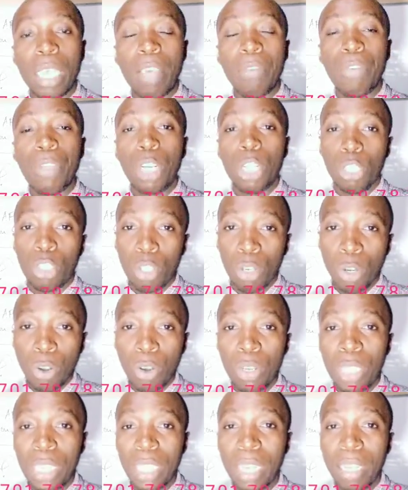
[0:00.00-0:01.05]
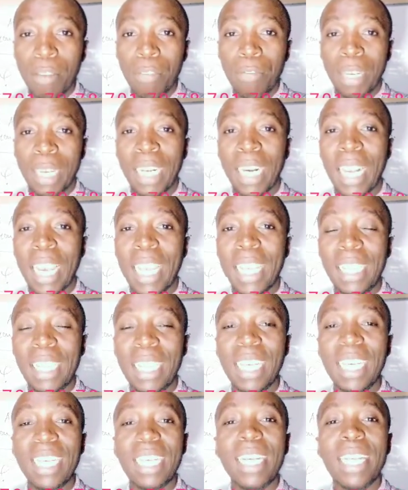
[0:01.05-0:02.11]
If it is not
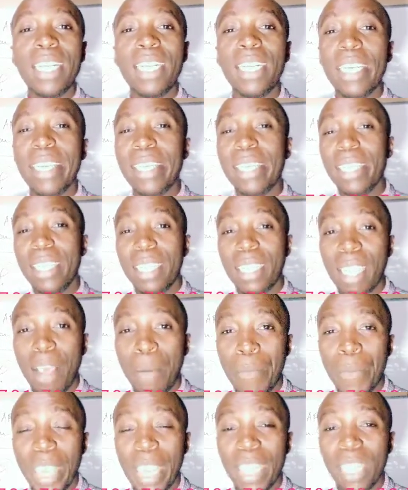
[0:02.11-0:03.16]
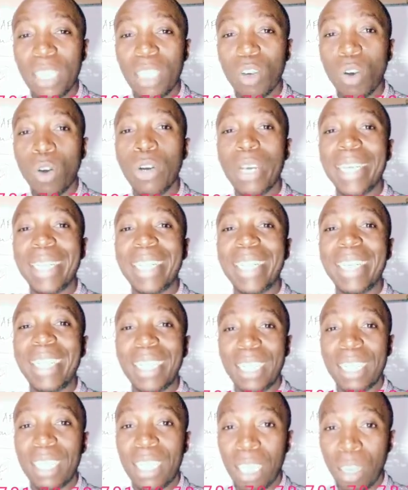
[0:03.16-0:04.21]
fertilized, then it disappears or it
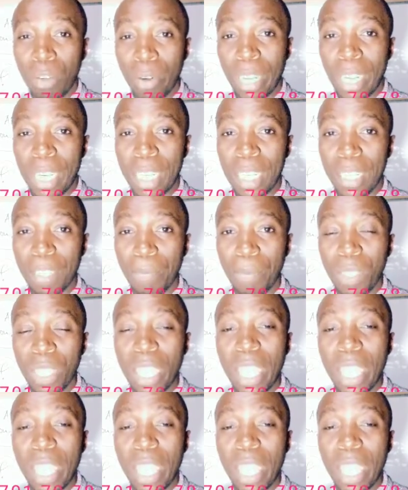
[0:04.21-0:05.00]
disintegrates.